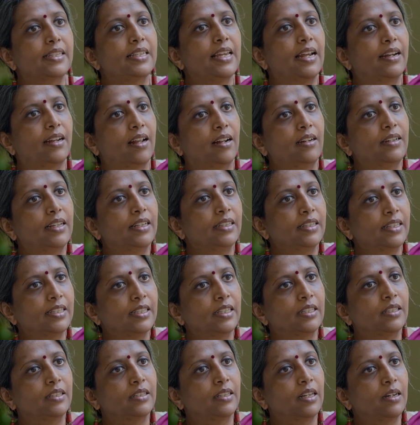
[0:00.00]
is the adult and
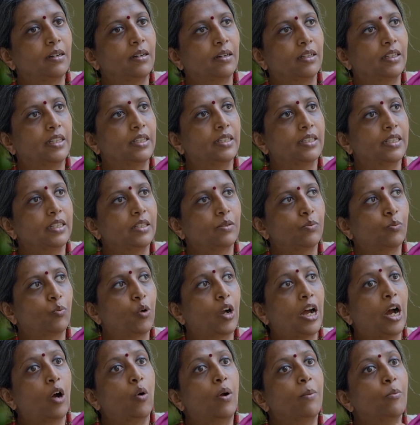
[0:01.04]
this is
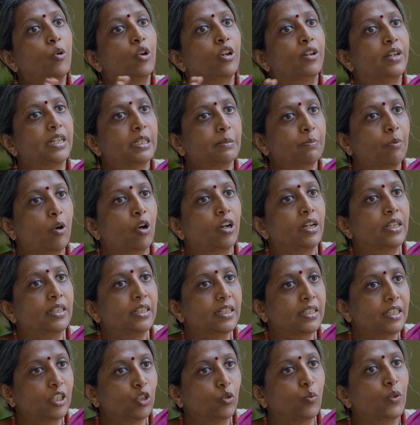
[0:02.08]
how I'm going to respond in
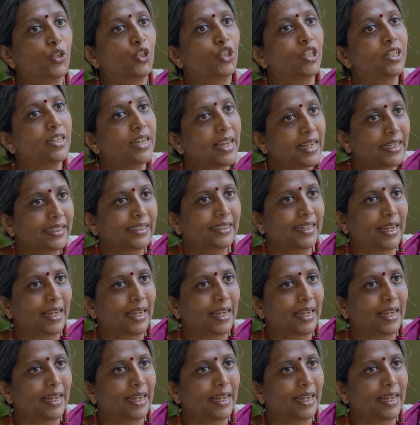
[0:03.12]
this situation next